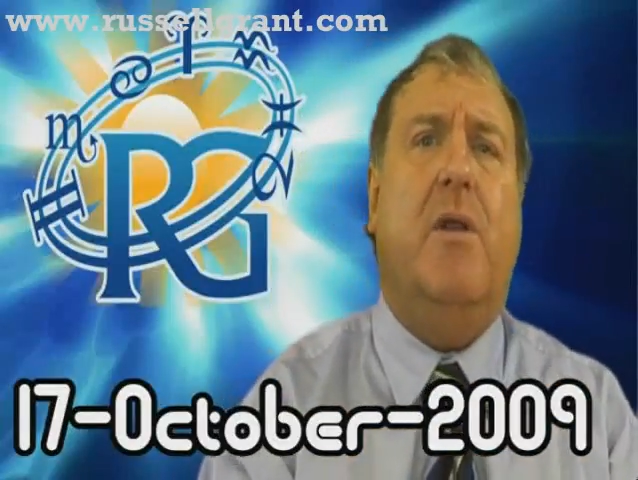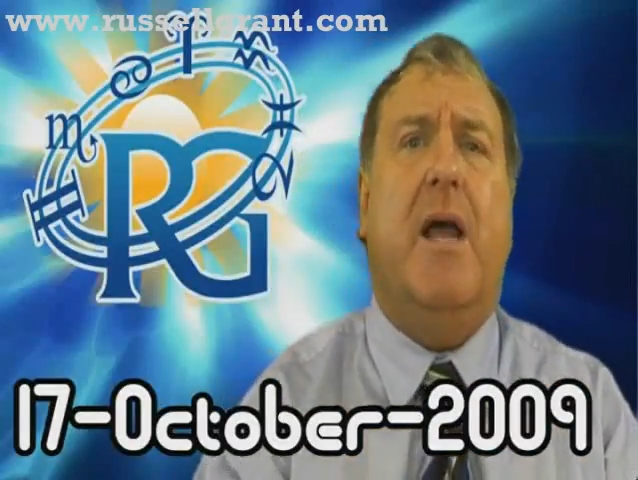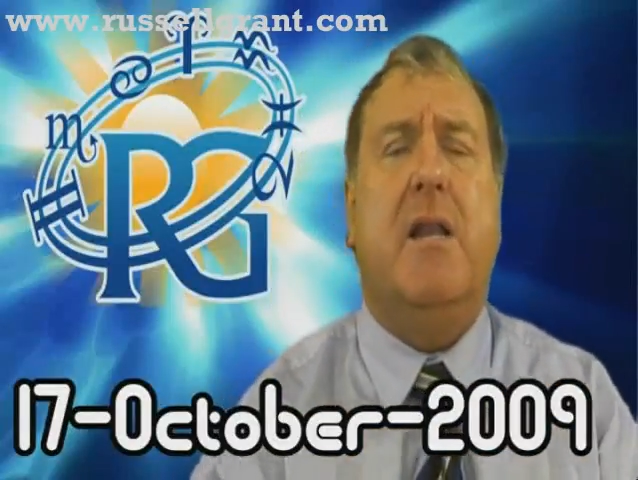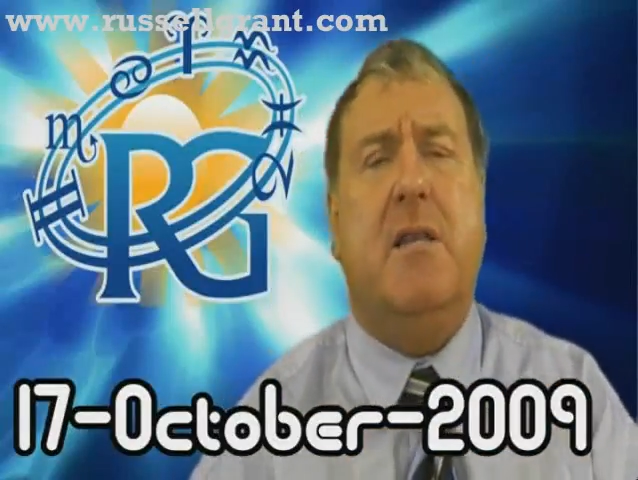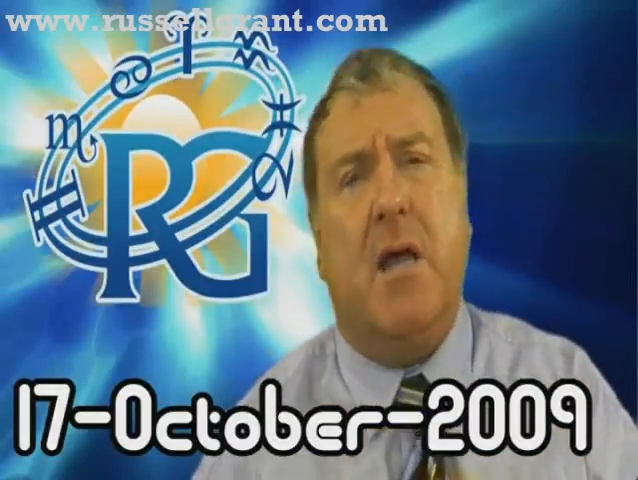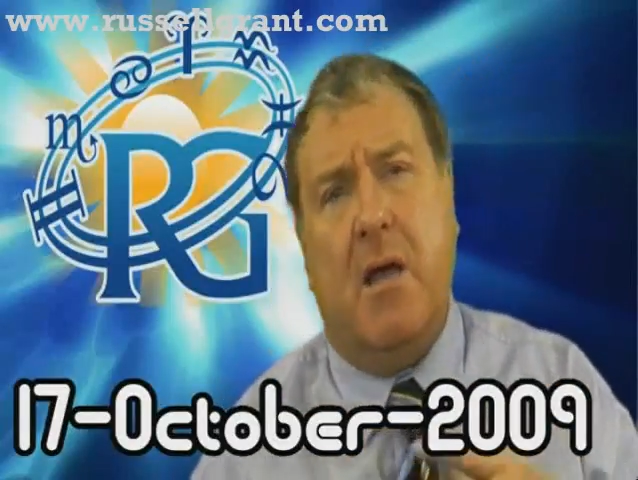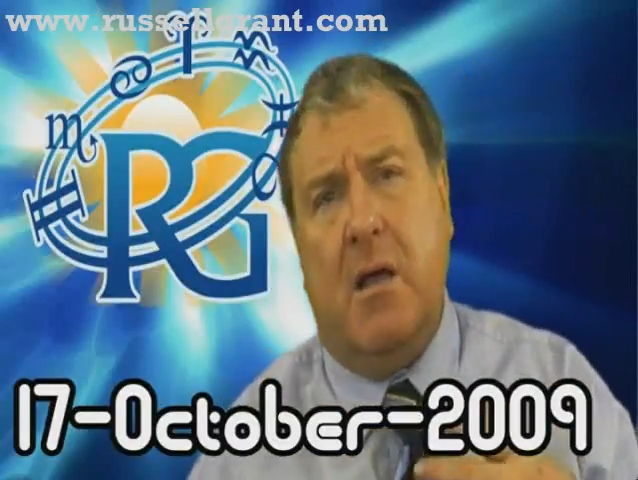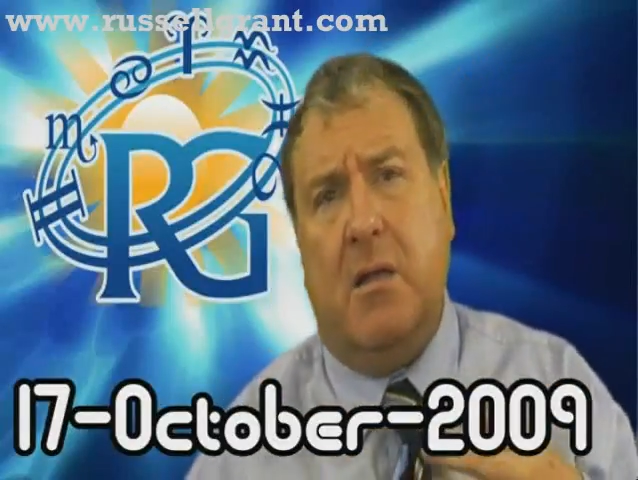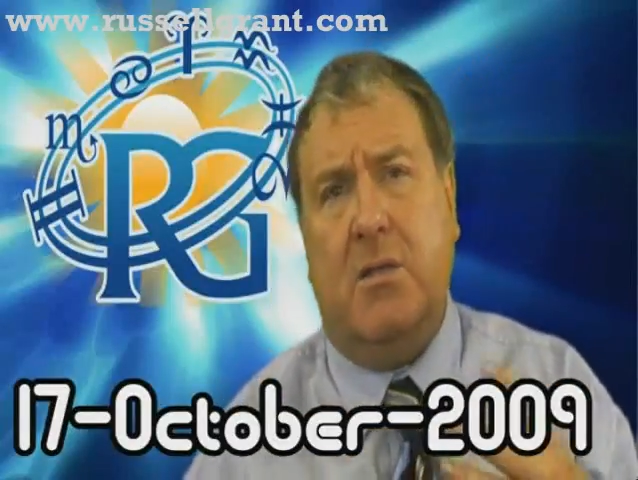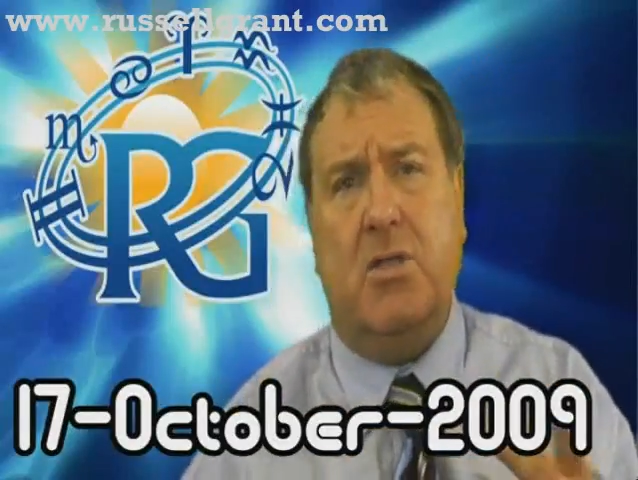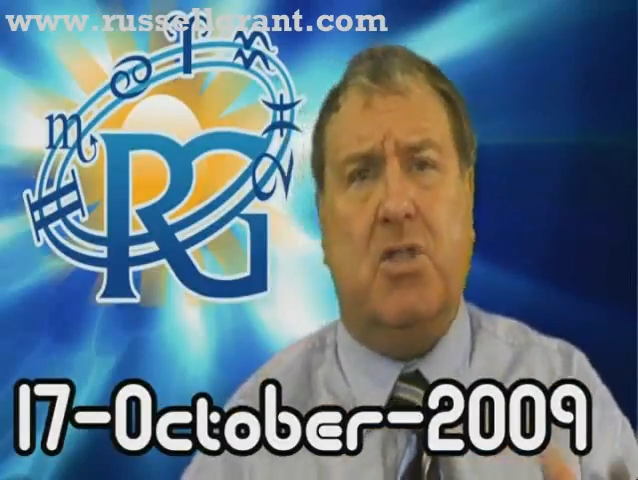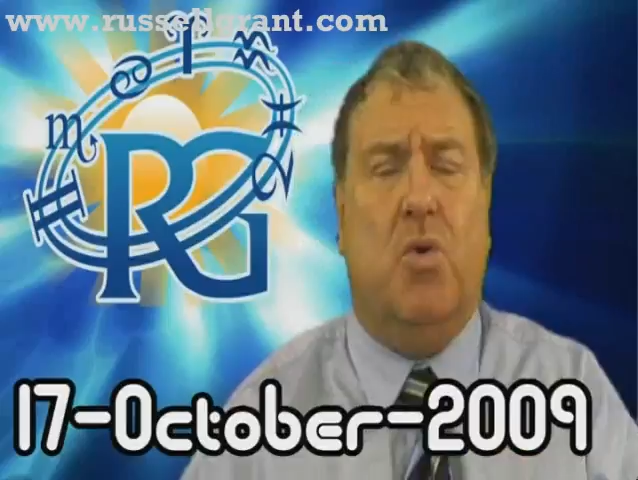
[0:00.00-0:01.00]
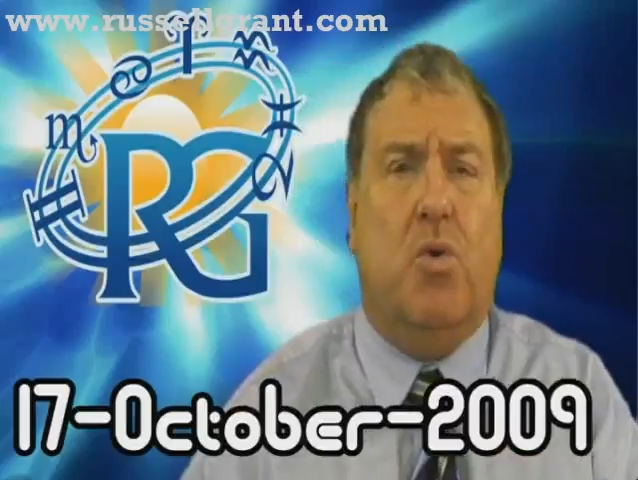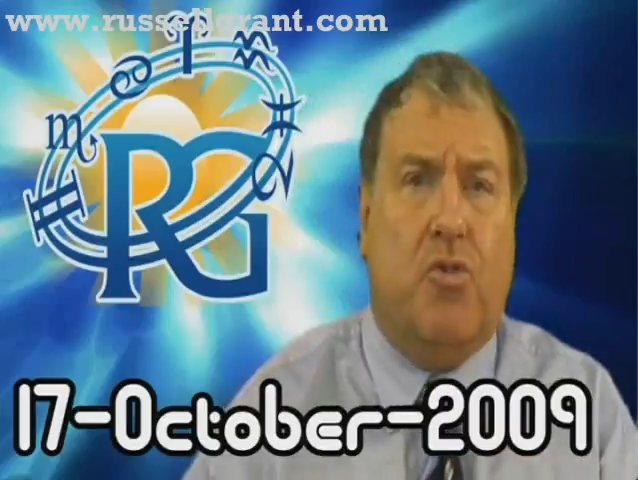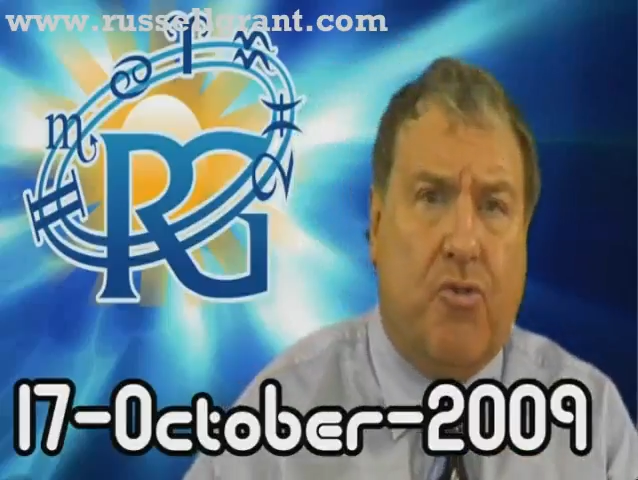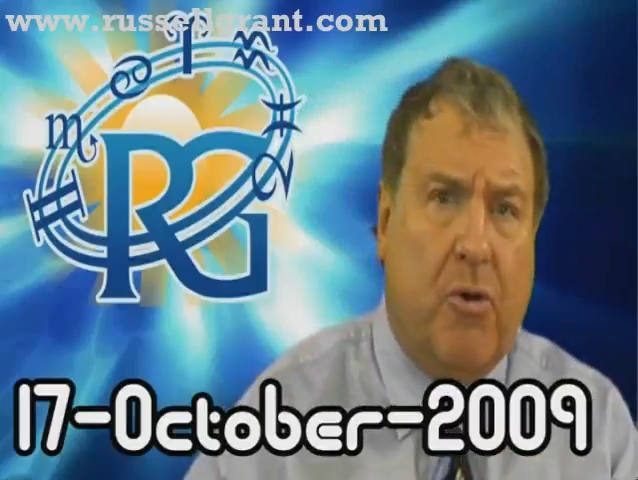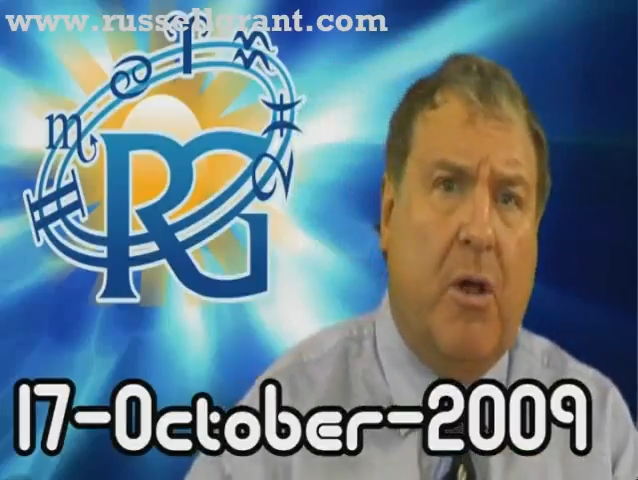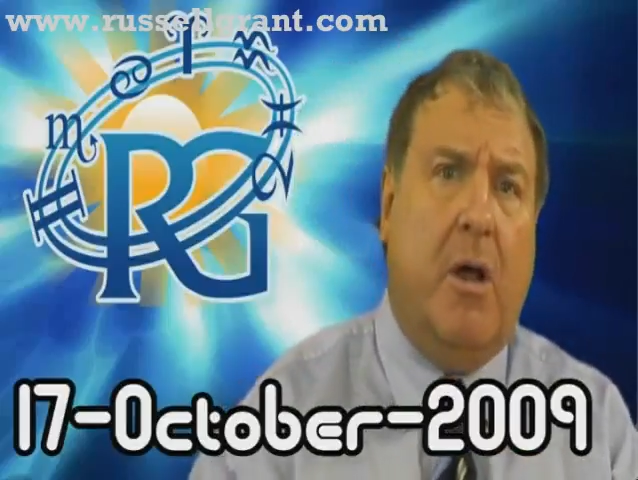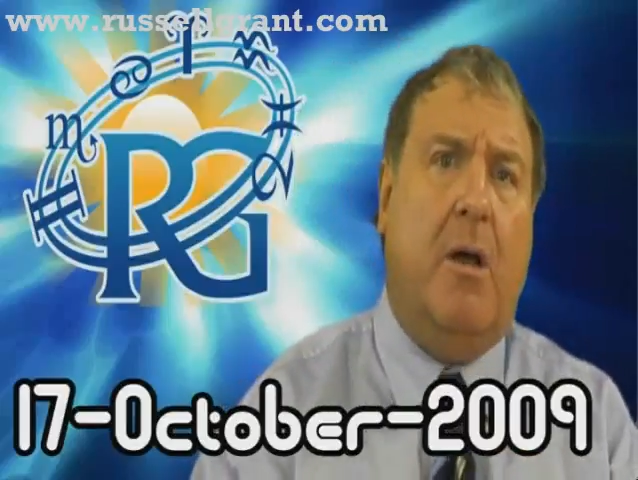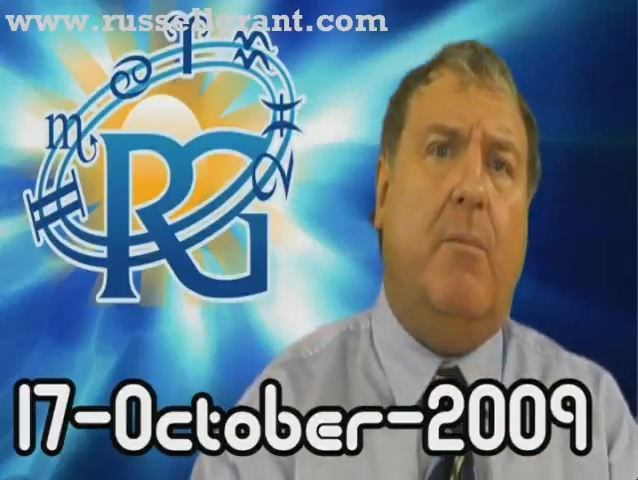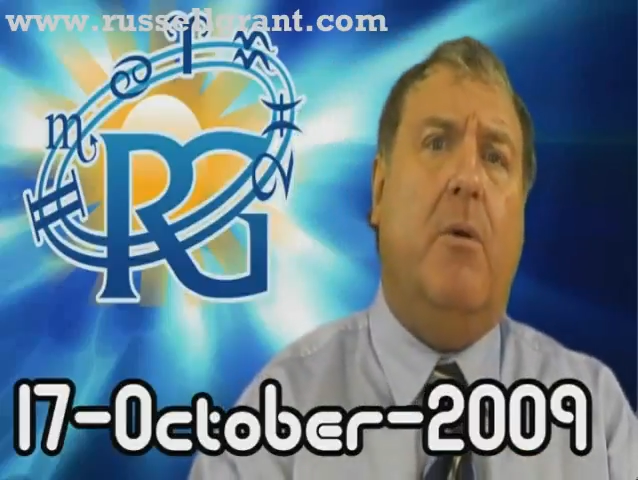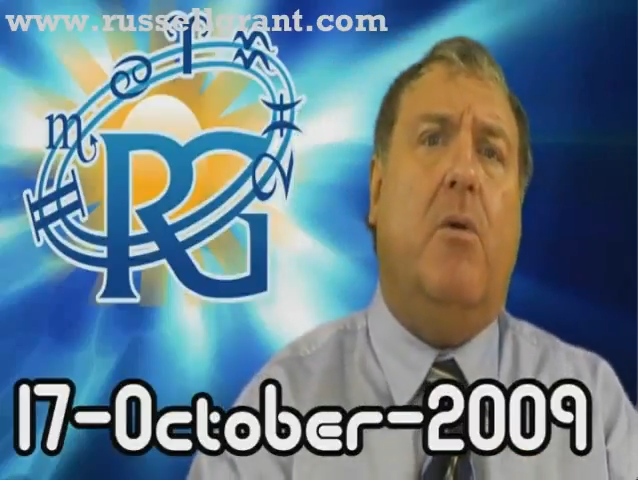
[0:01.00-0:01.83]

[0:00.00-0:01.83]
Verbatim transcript: like dance or drama